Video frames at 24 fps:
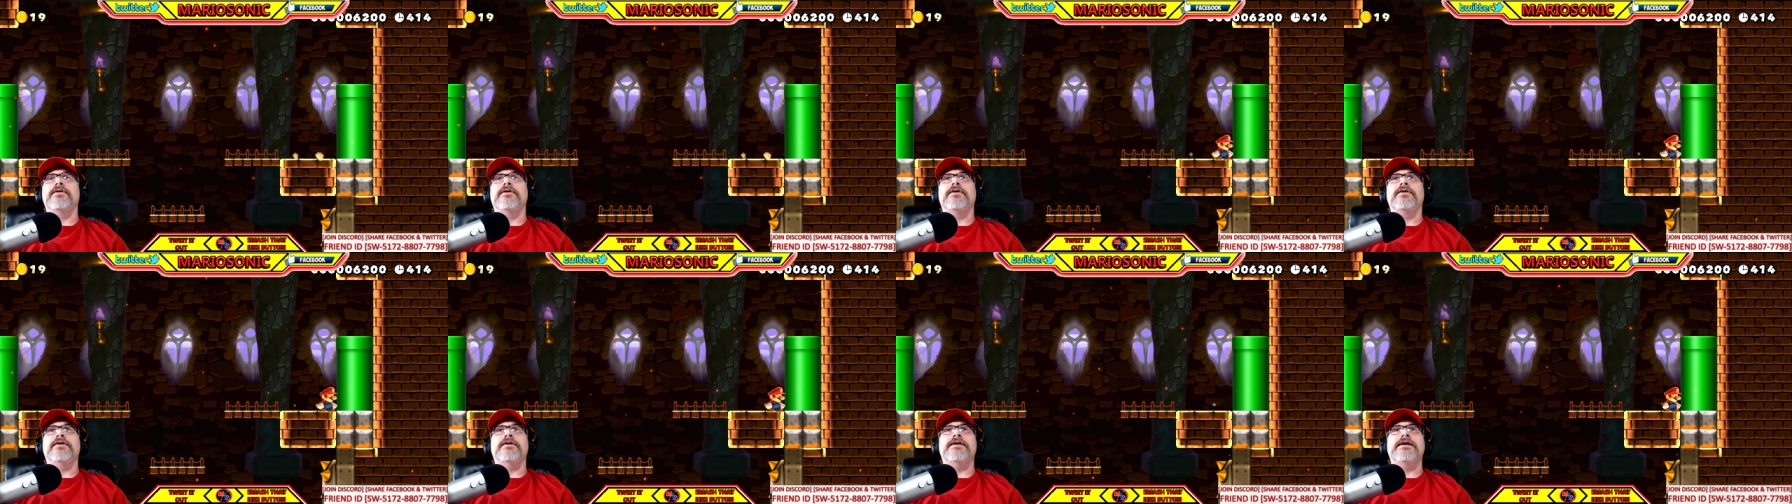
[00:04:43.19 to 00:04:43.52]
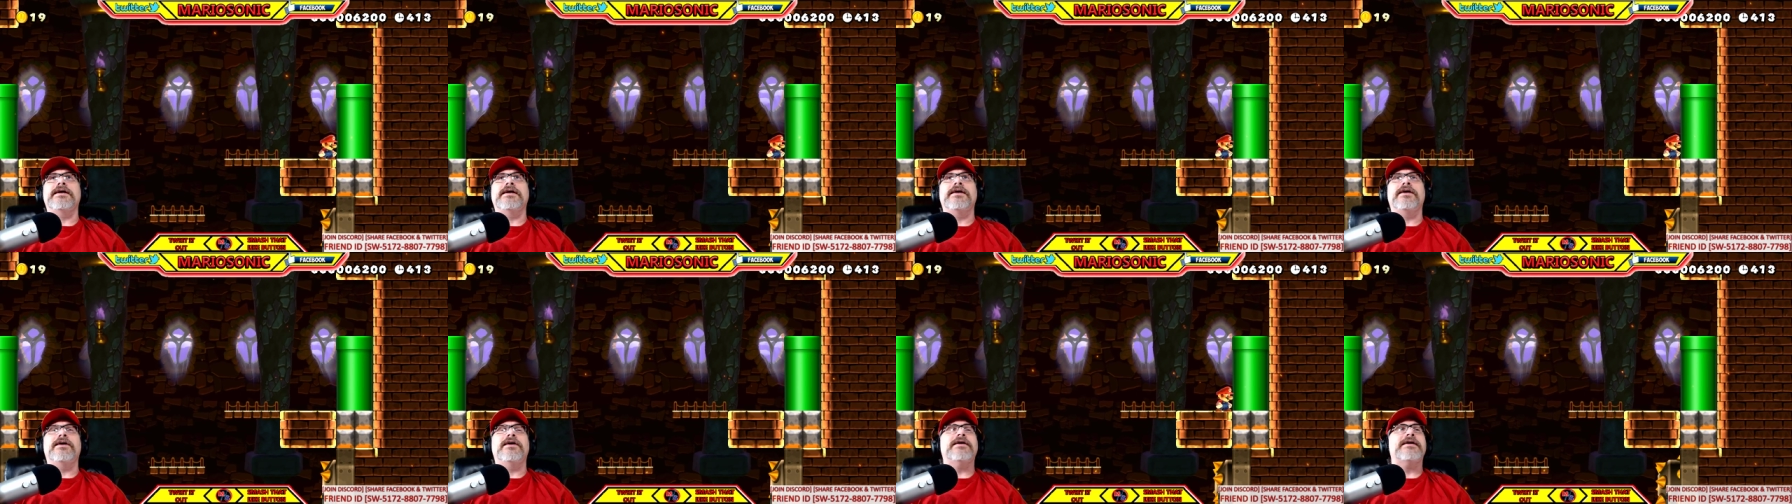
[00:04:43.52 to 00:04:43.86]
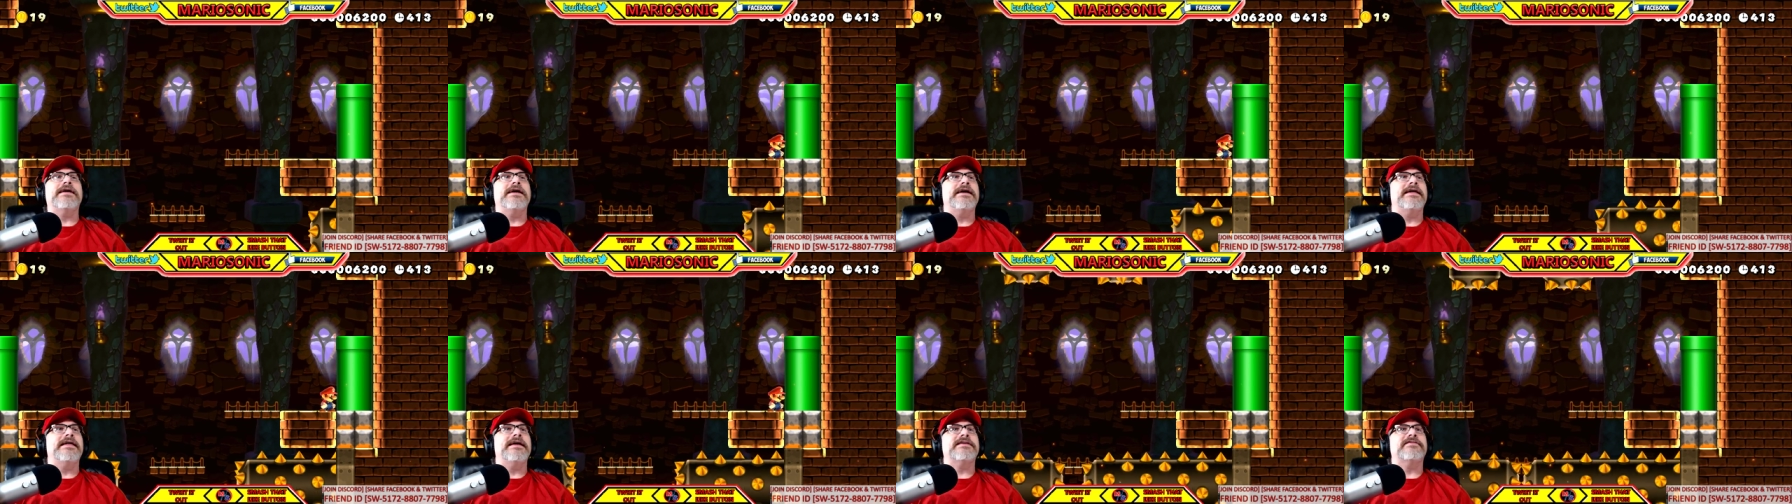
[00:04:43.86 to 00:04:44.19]
Okay,
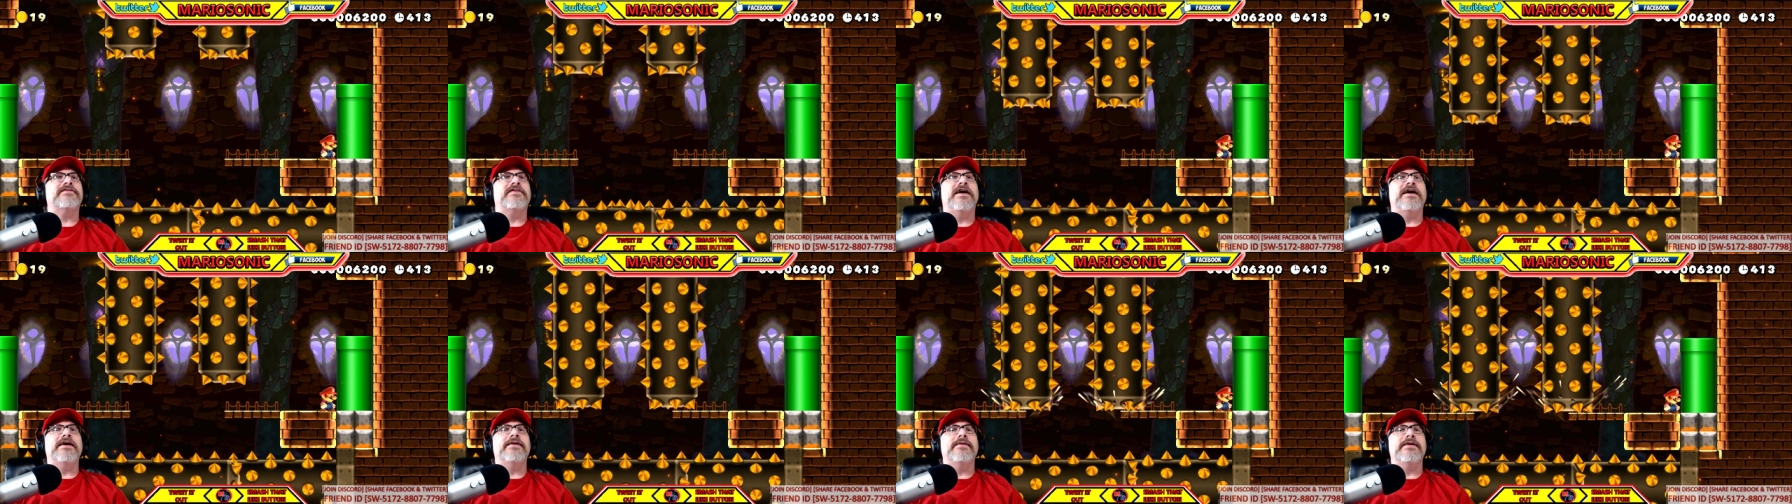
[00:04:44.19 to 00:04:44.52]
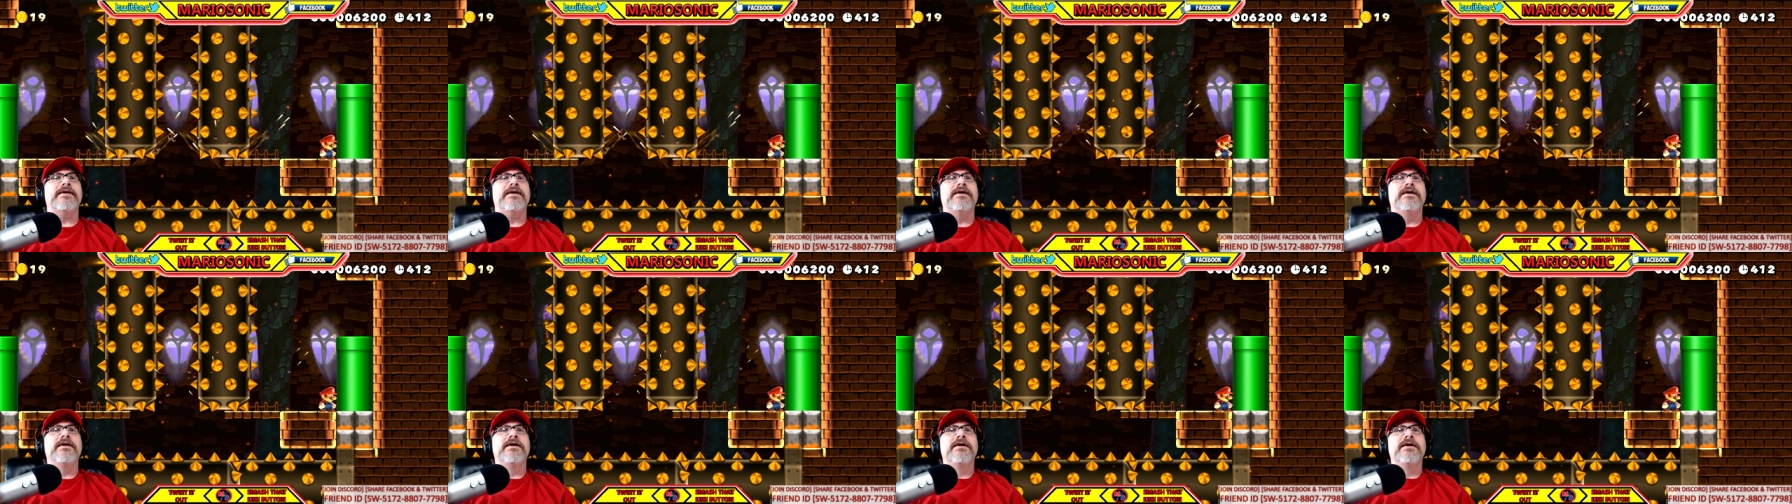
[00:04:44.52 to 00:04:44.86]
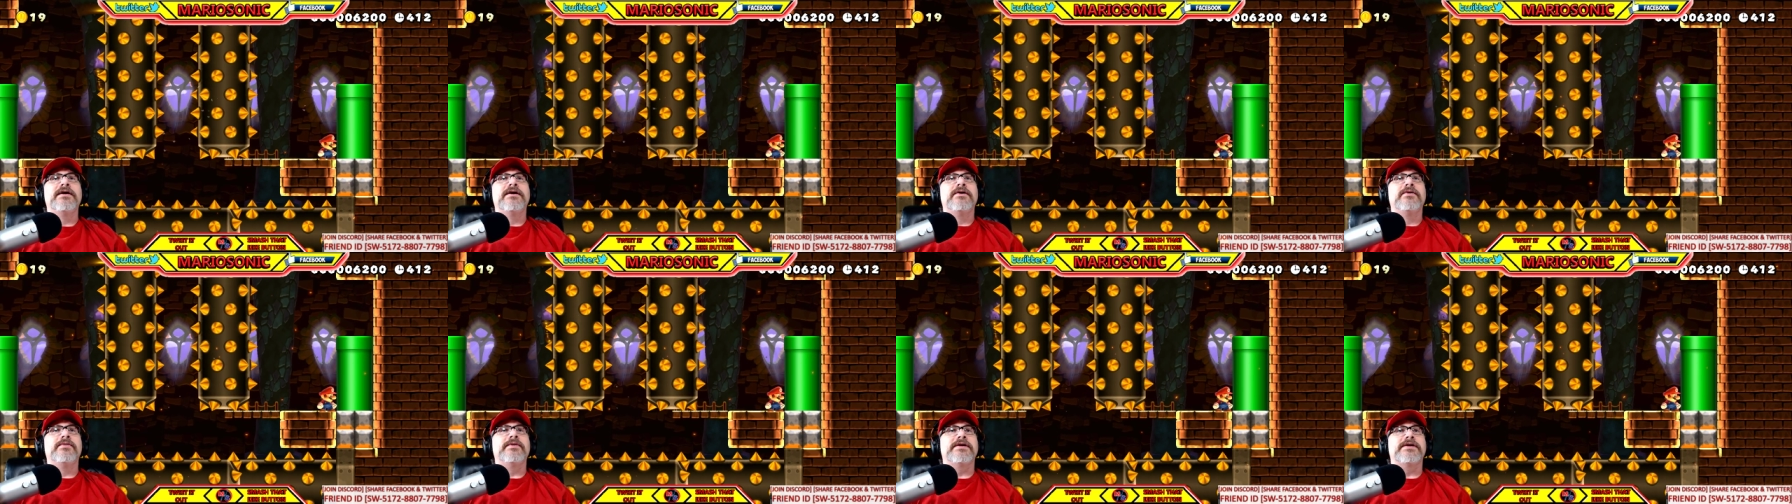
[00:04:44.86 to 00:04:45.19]
okay, that's fine. We
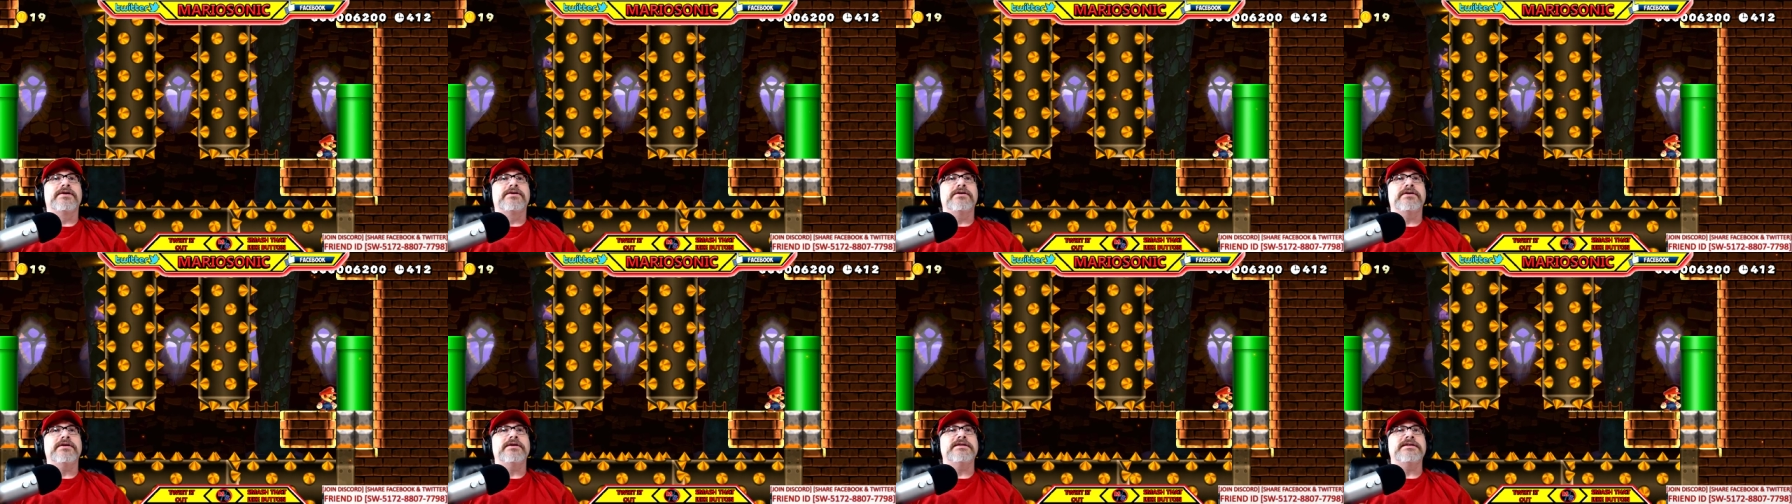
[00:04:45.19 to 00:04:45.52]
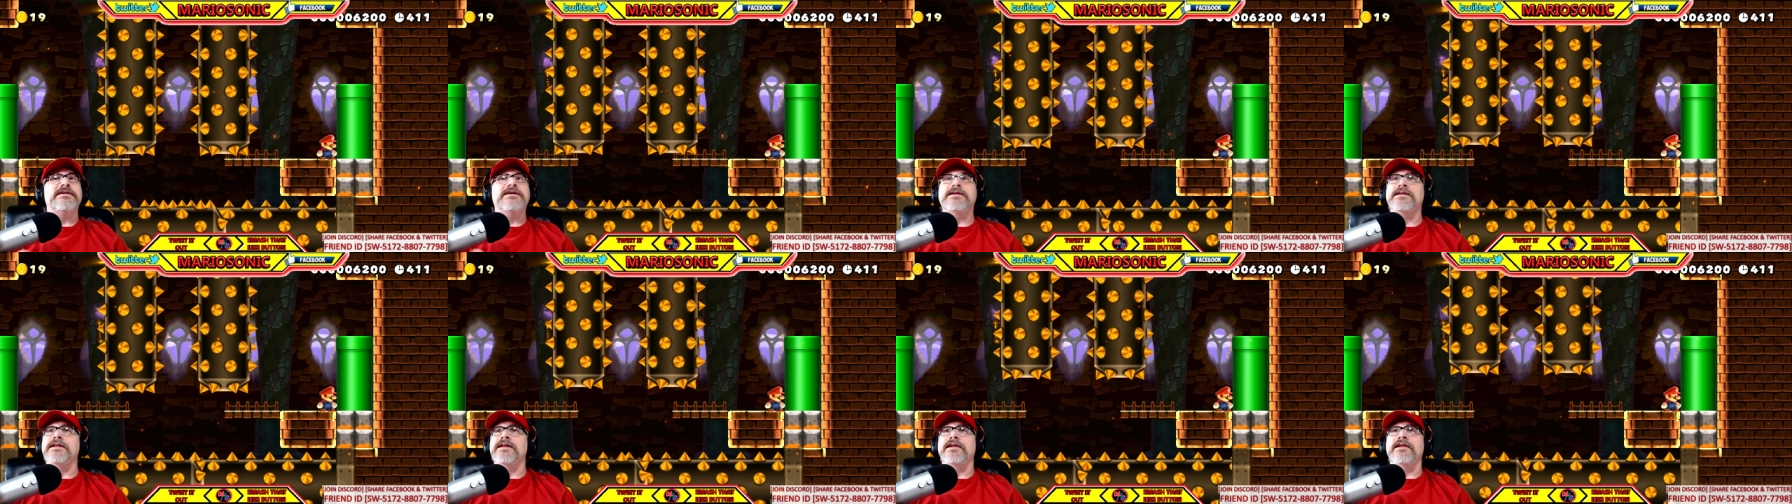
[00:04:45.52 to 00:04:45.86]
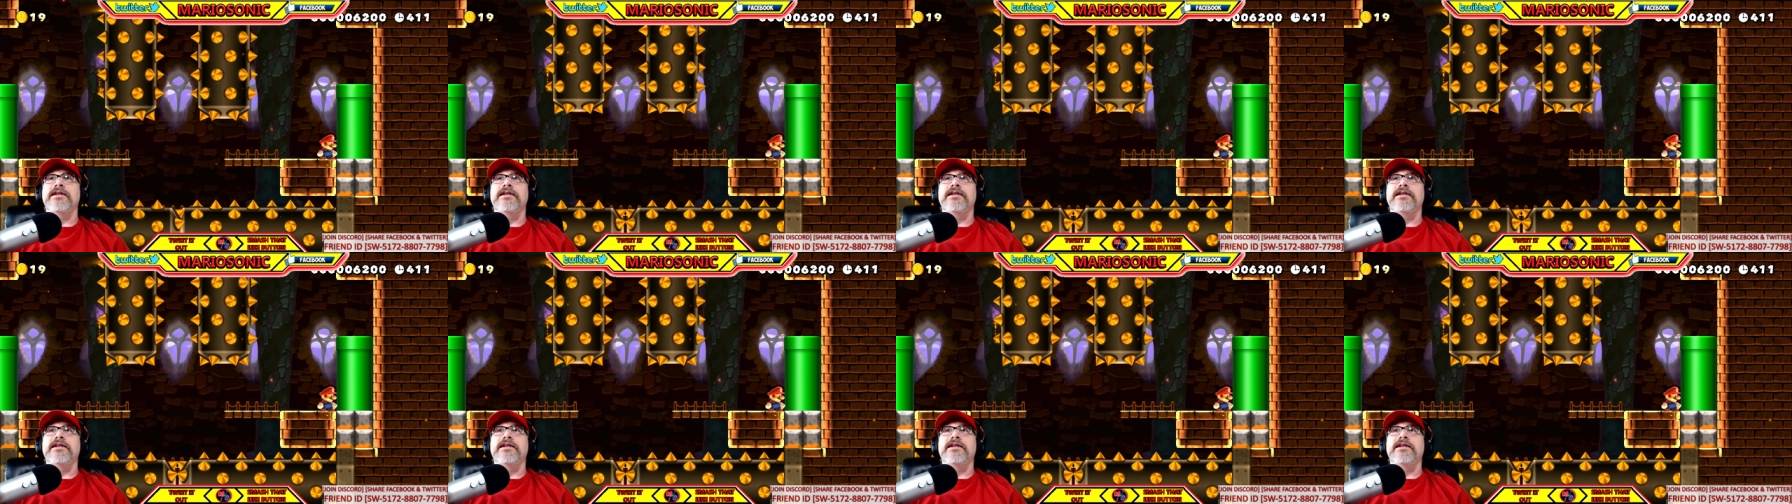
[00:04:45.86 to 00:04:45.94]
we could have did it a